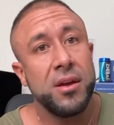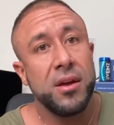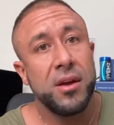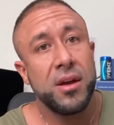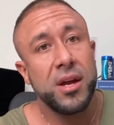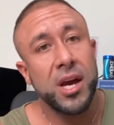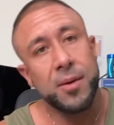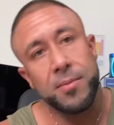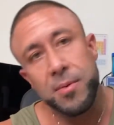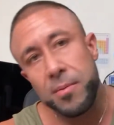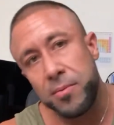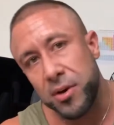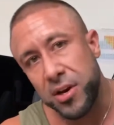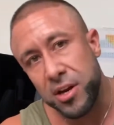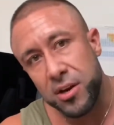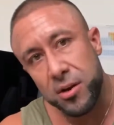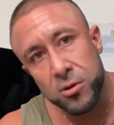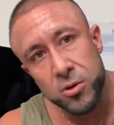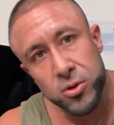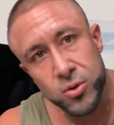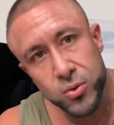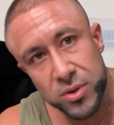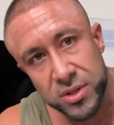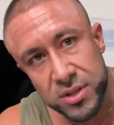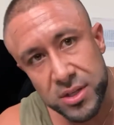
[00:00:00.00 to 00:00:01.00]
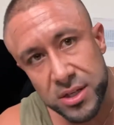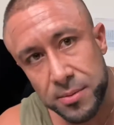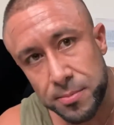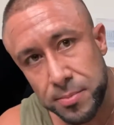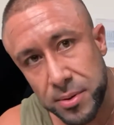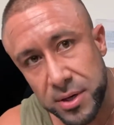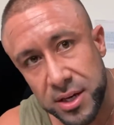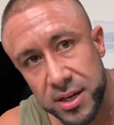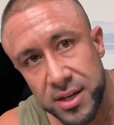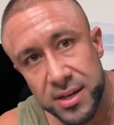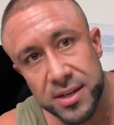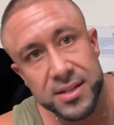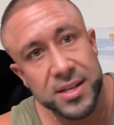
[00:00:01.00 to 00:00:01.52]
Everybody knows what
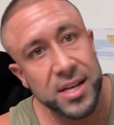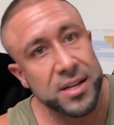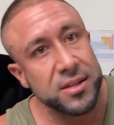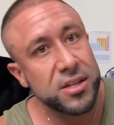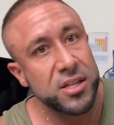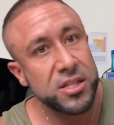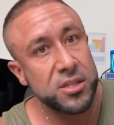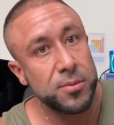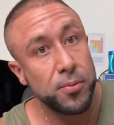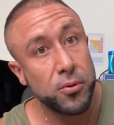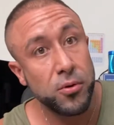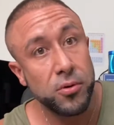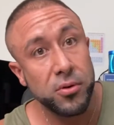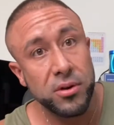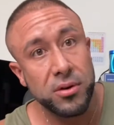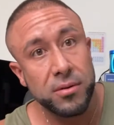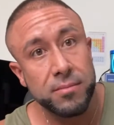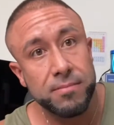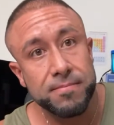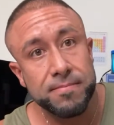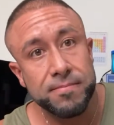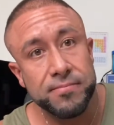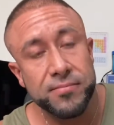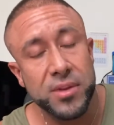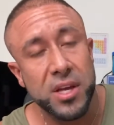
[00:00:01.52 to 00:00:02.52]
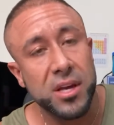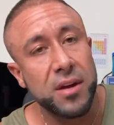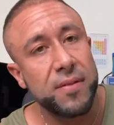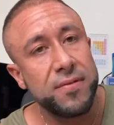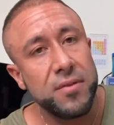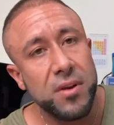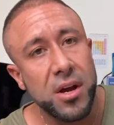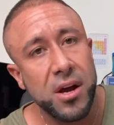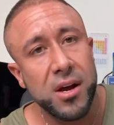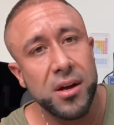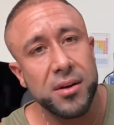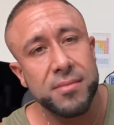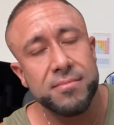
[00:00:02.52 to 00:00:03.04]
DP is at this point. If
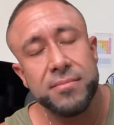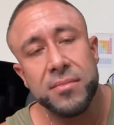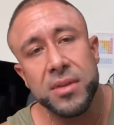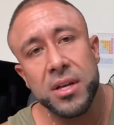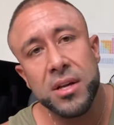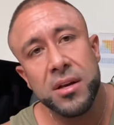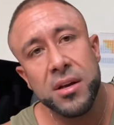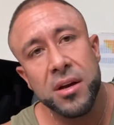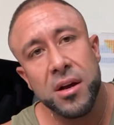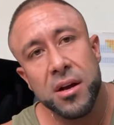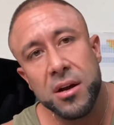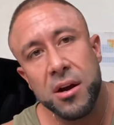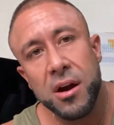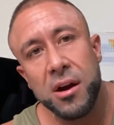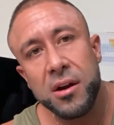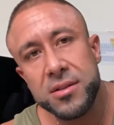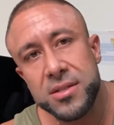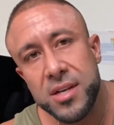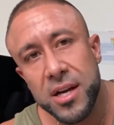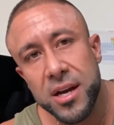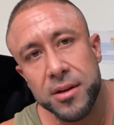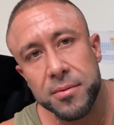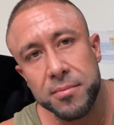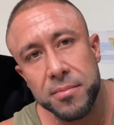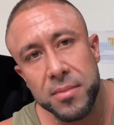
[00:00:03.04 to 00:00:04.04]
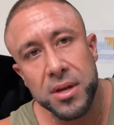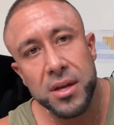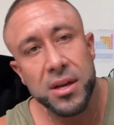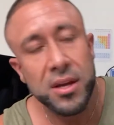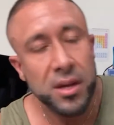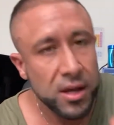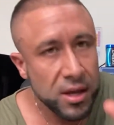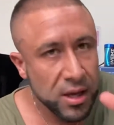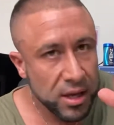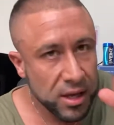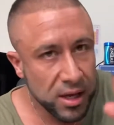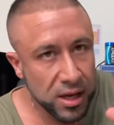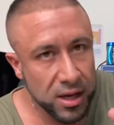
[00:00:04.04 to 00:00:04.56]
not, contact me
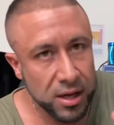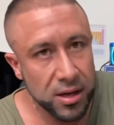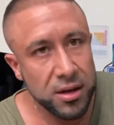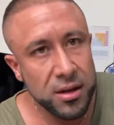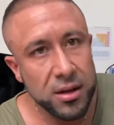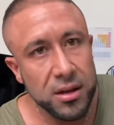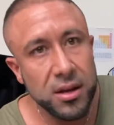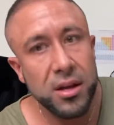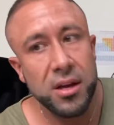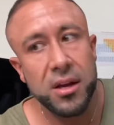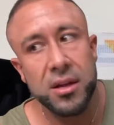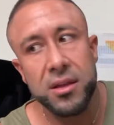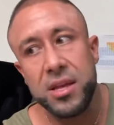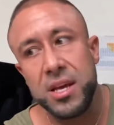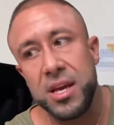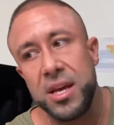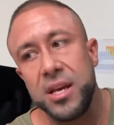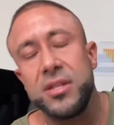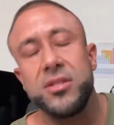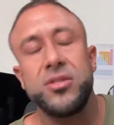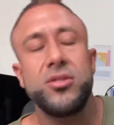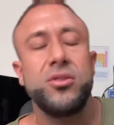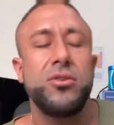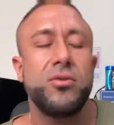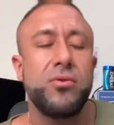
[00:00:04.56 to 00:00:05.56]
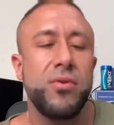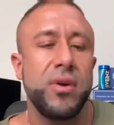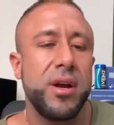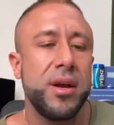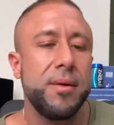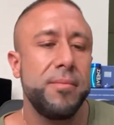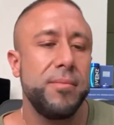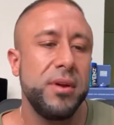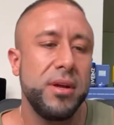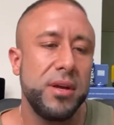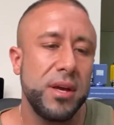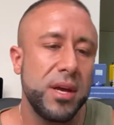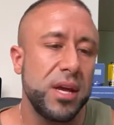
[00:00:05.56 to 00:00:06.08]
in the Instagram
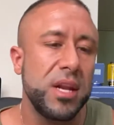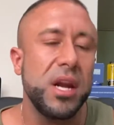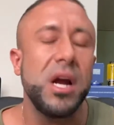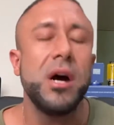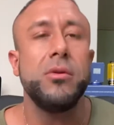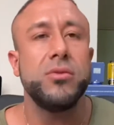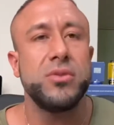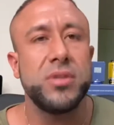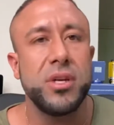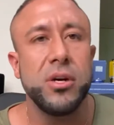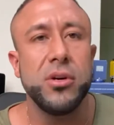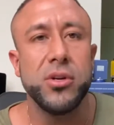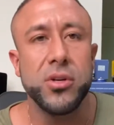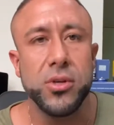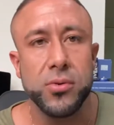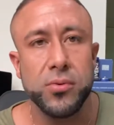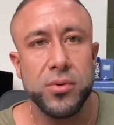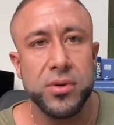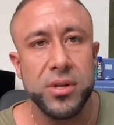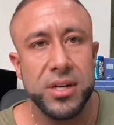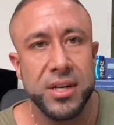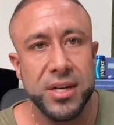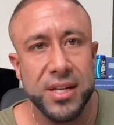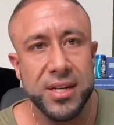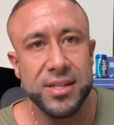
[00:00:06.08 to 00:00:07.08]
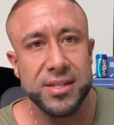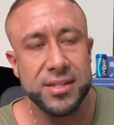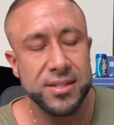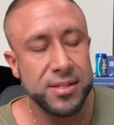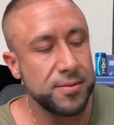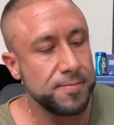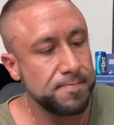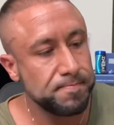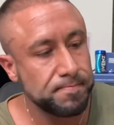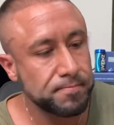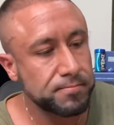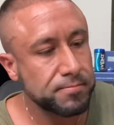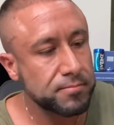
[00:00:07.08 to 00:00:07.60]
and I'll tell you what it is.
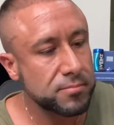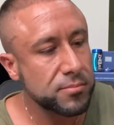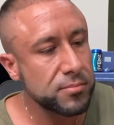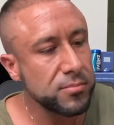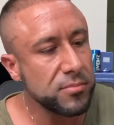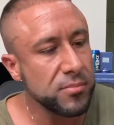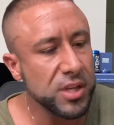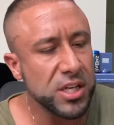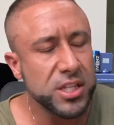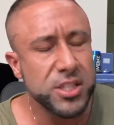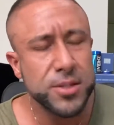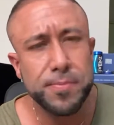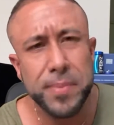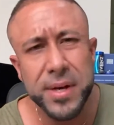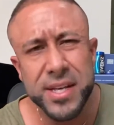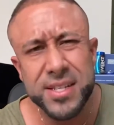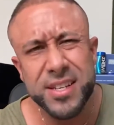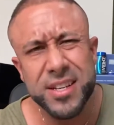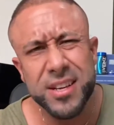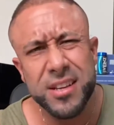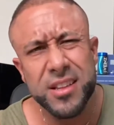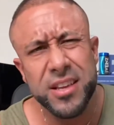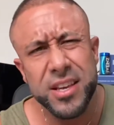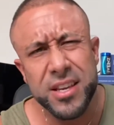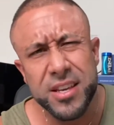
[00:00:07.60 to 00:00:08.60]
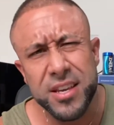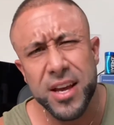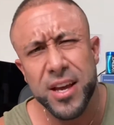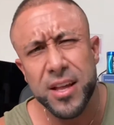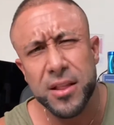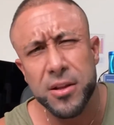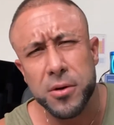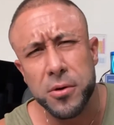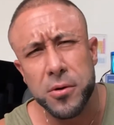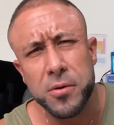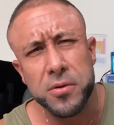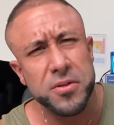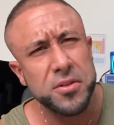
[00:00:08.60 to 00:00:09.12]
It's basically yellow,
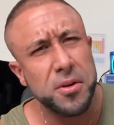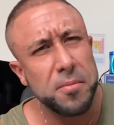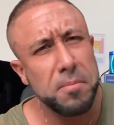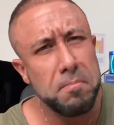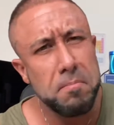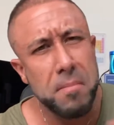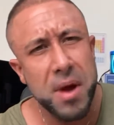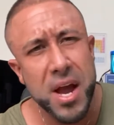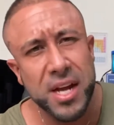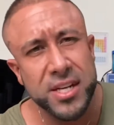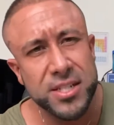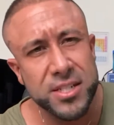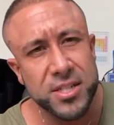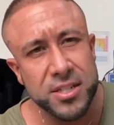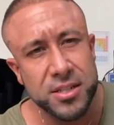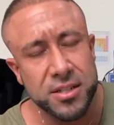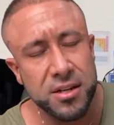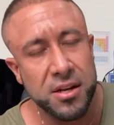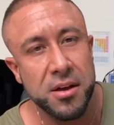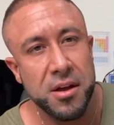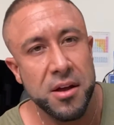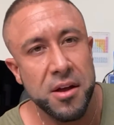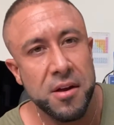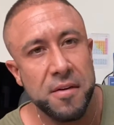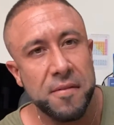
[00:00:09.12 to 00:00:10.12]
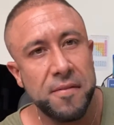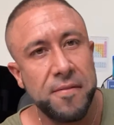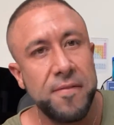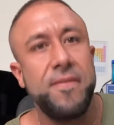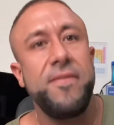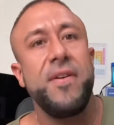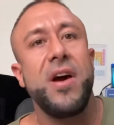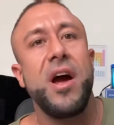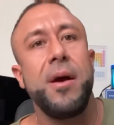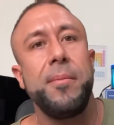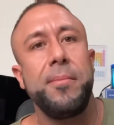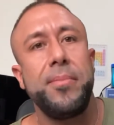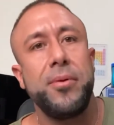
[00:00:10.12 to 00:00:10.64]
the magic
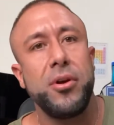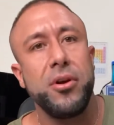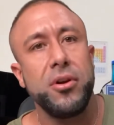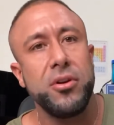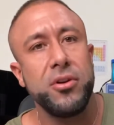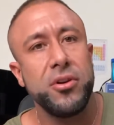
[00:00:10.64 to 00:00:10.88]
fat burner.